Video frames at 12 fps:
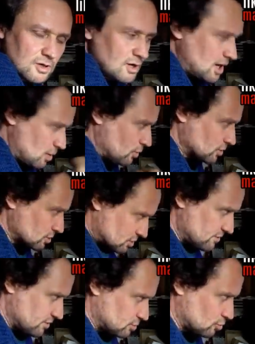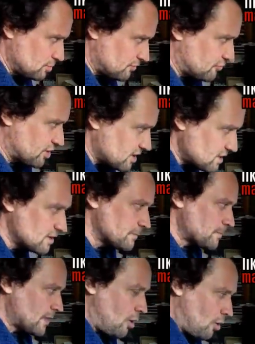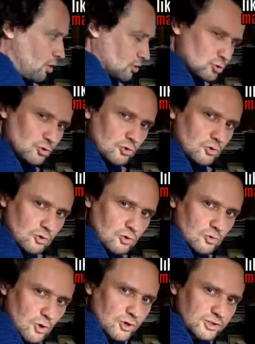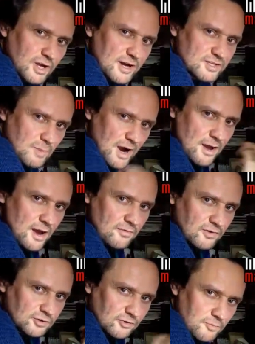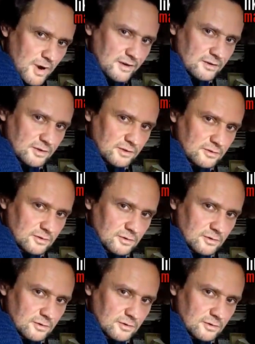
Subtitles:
I want it either to be free or to monetize my effort of making it.